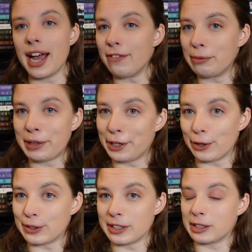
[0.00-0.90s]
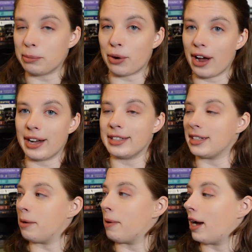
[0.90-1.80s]
everybody knows the surprise
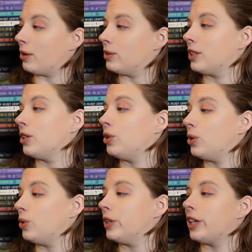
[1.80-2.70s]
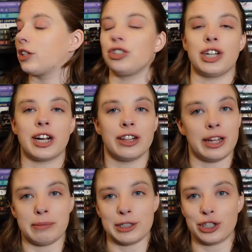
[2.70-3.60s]
about who Dr. Jekyll
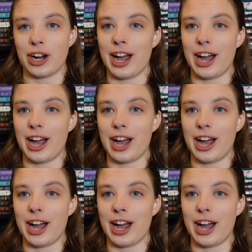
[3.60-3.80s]
and Mr.